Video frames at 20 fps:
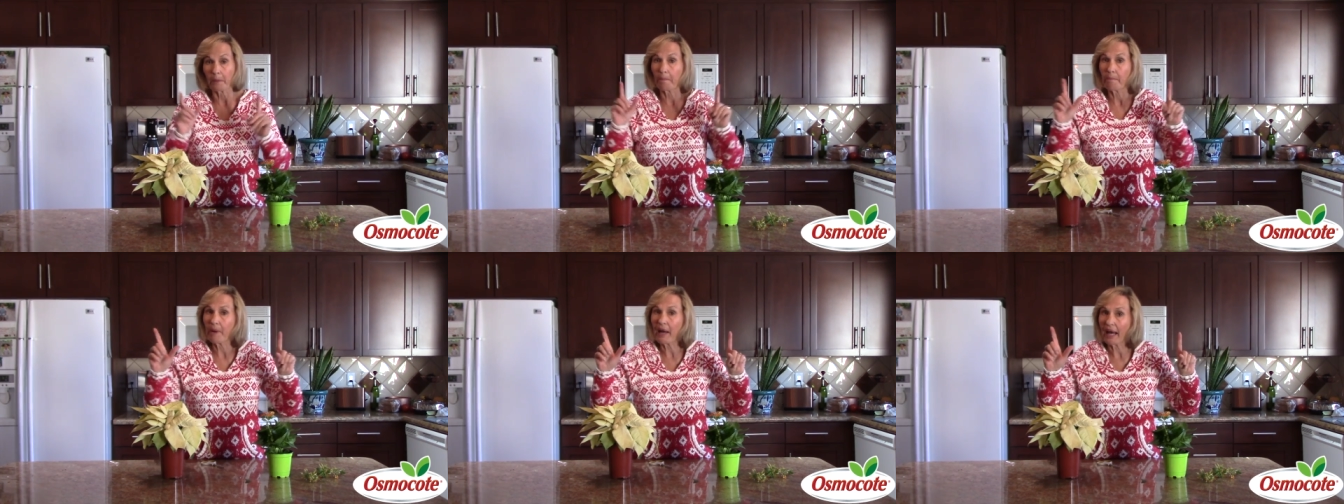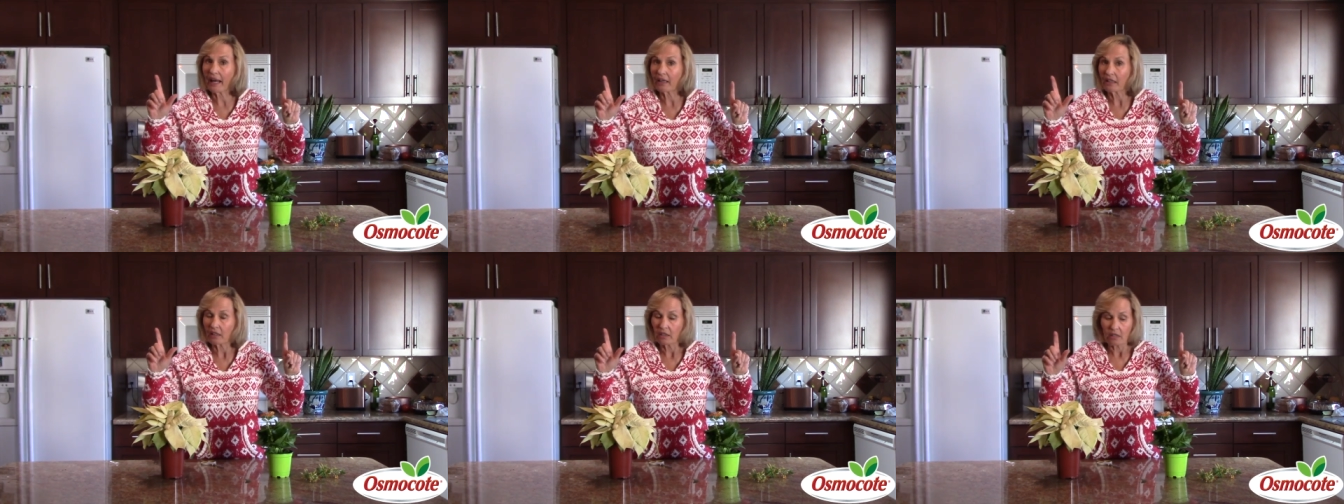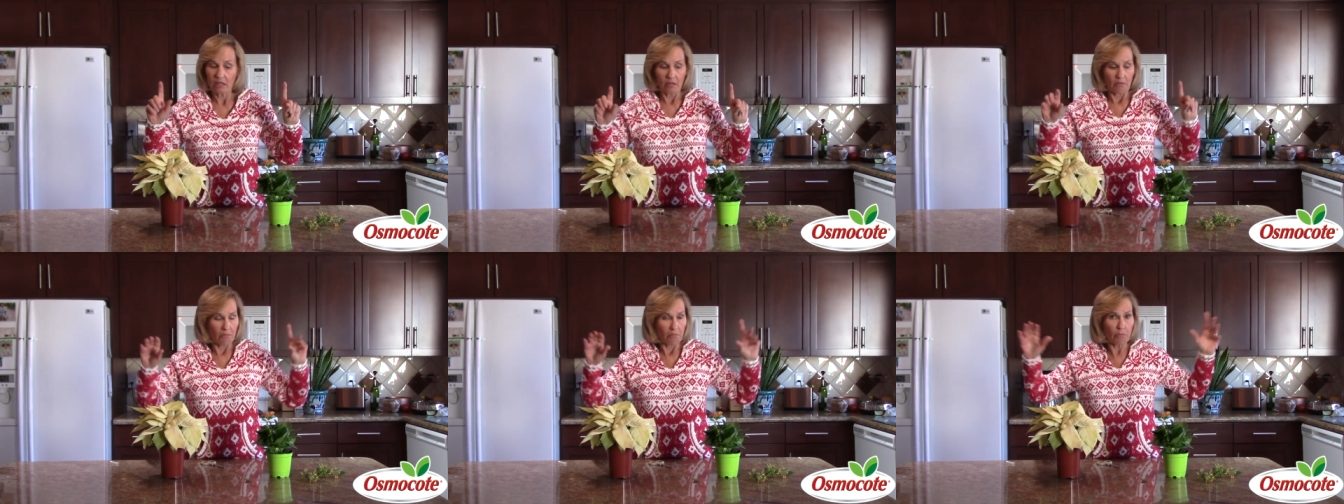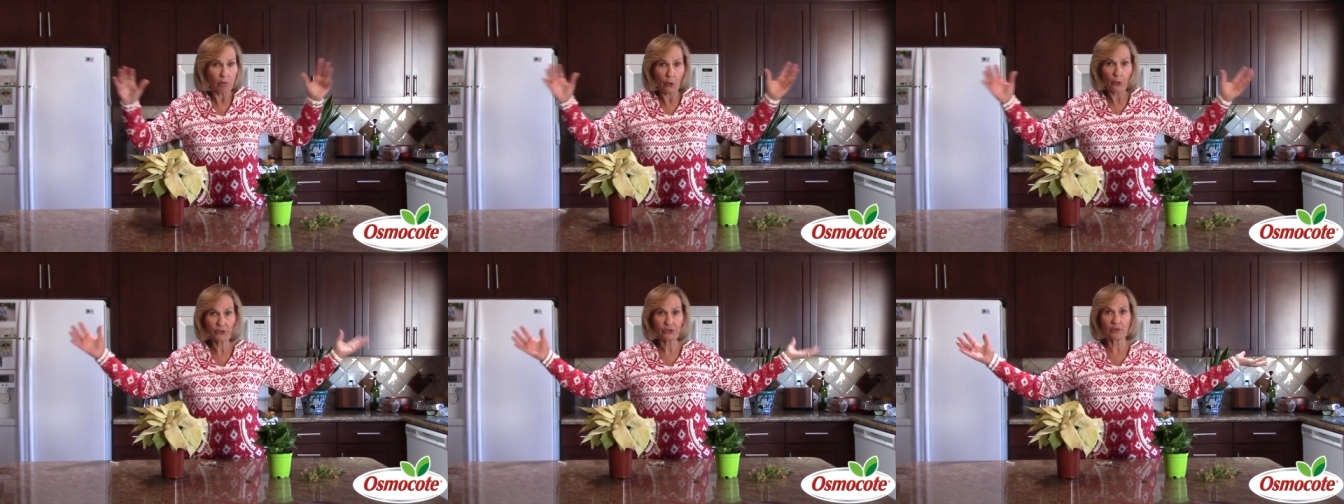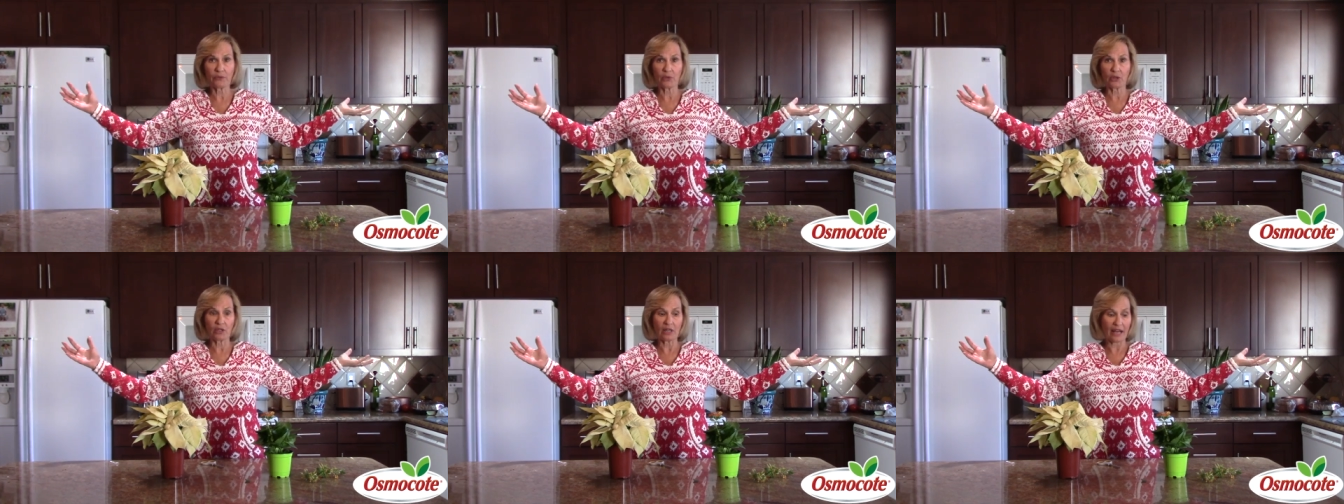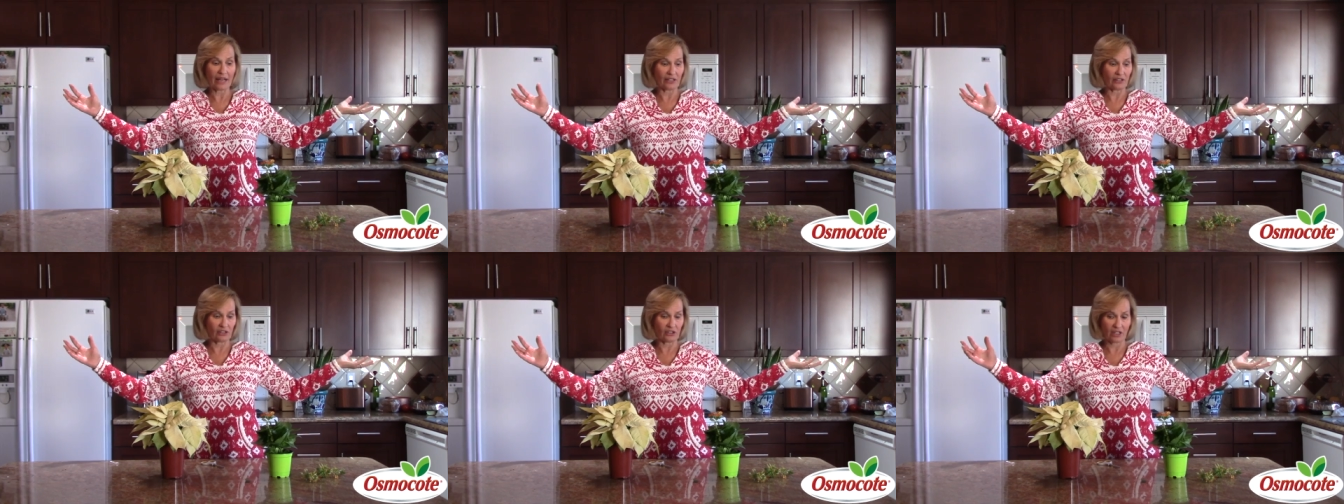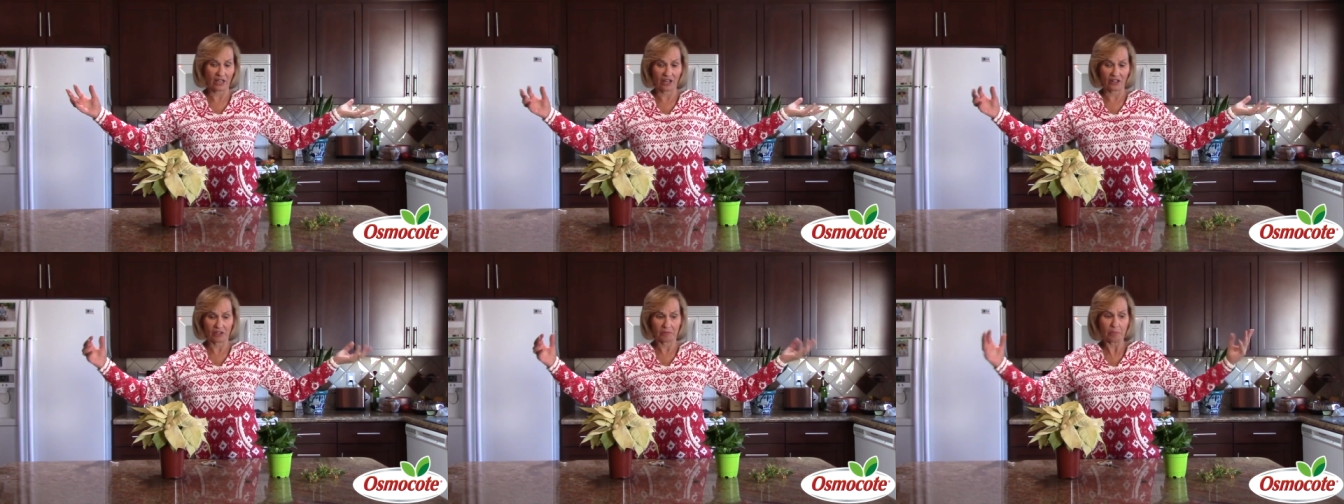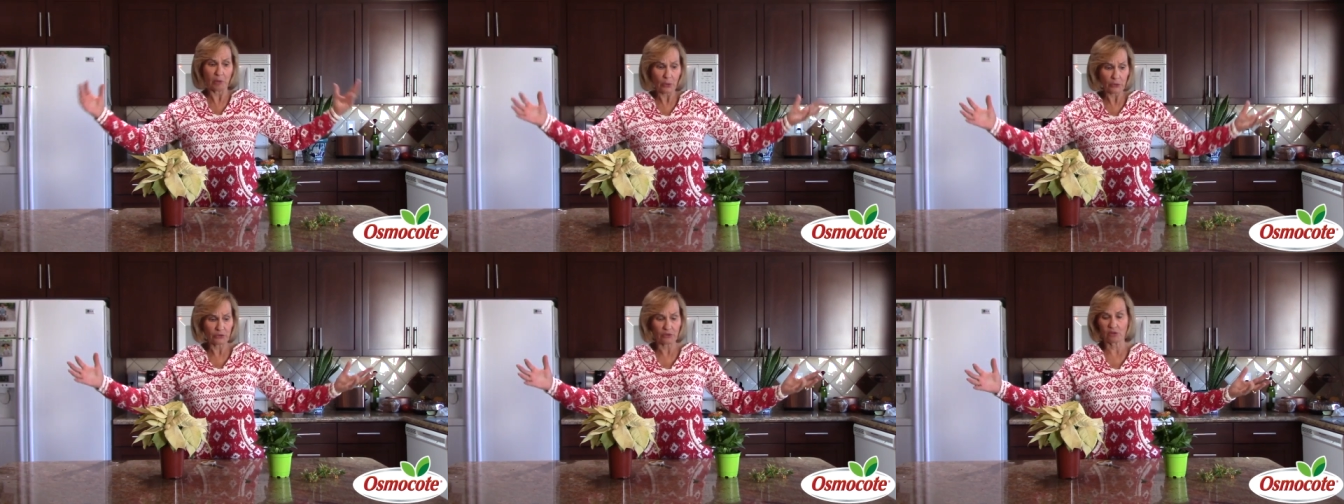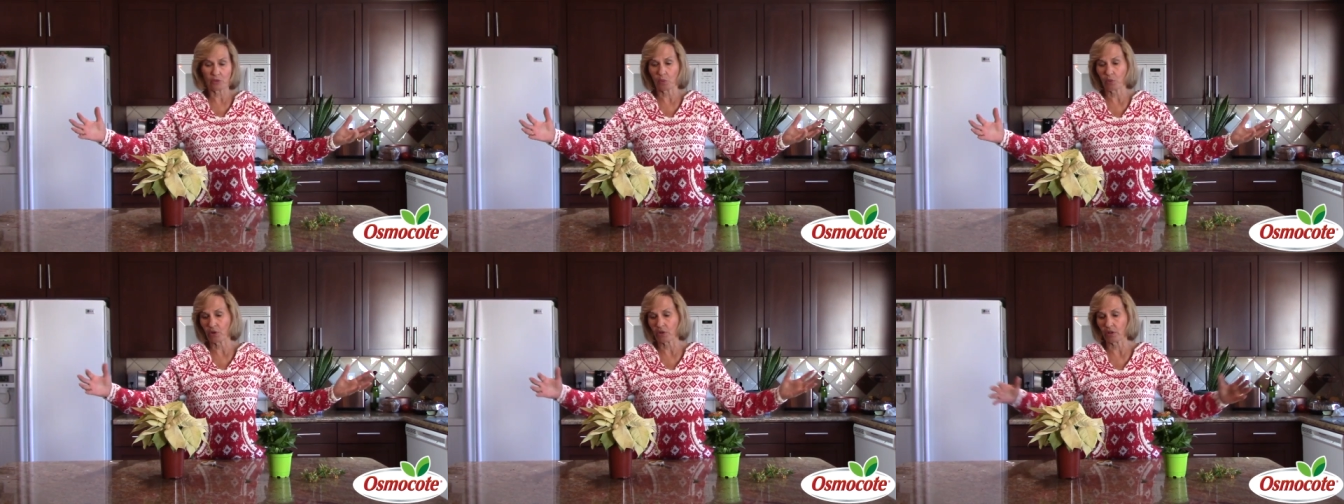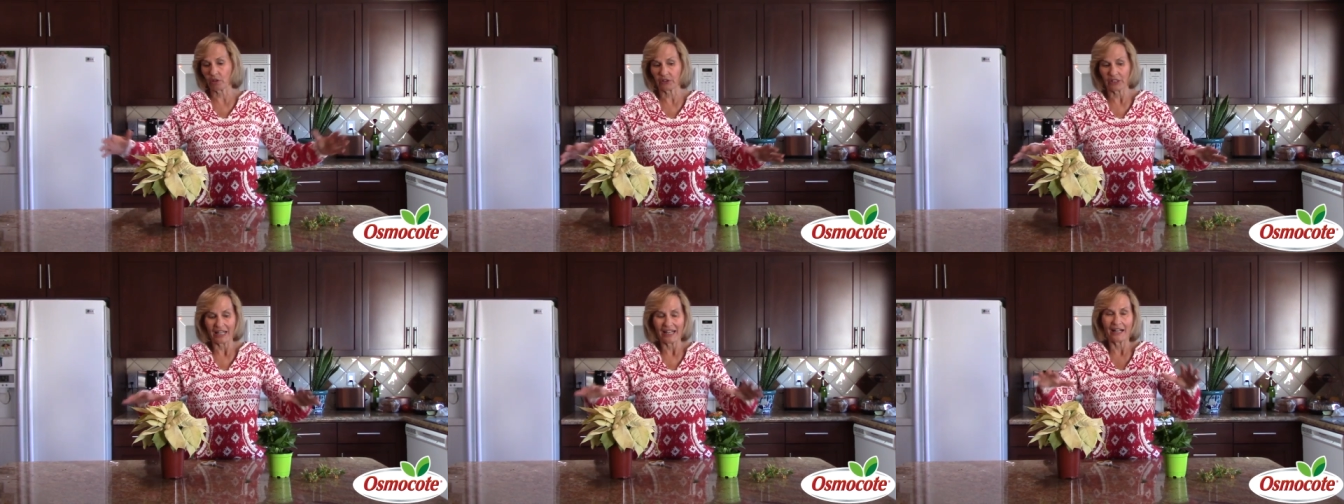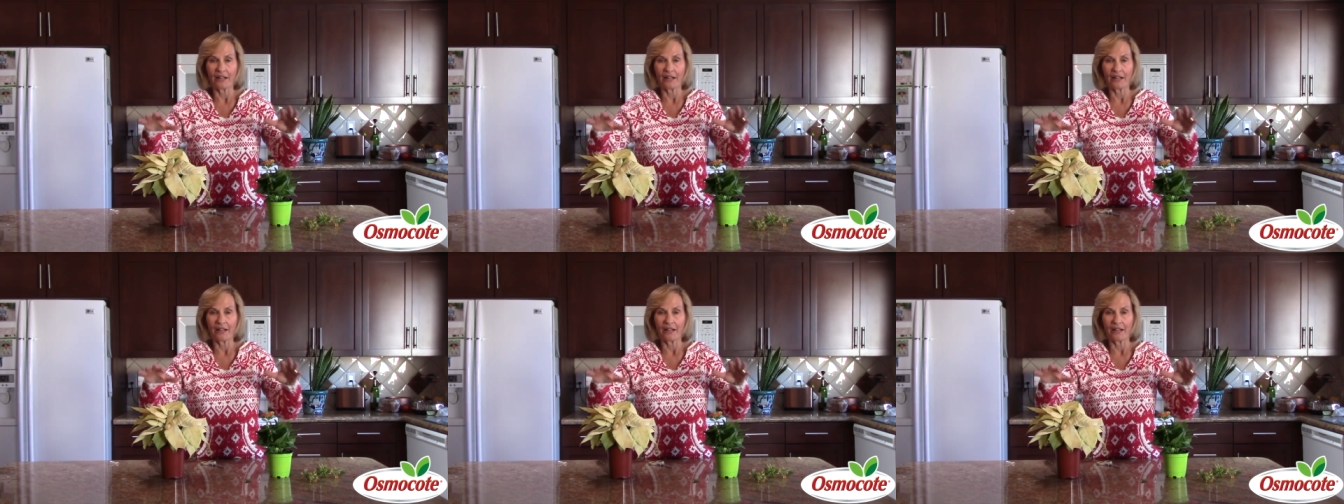But most of the United States, most of the world,